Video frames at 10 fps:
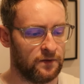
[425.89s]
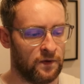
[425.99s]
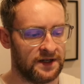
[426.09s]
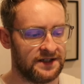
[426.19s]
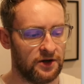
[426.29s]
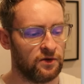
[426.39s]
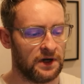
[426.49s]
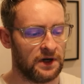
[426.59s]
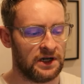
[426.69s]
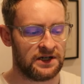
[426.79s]
what's the
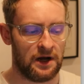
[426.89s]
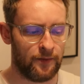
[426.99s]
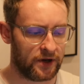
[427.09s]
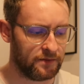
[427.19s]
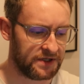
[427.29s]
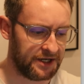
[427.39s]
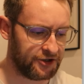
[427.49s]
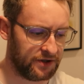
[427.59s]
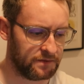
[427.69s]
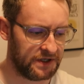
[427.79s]
overall topic I'm teaching
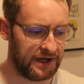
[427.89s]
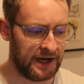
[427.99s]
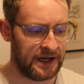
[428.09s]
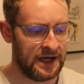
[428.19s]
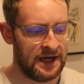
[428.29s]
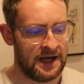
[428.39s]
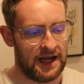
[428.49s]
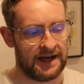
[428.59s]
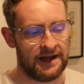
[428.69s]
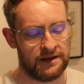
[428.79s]
them today.
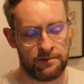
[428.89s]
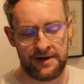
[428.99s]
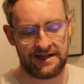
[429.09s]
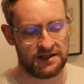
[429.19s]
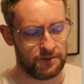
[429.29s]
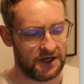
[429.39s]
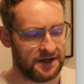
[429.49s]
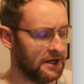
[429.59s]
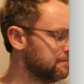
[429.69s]
Again, they're mixed ability.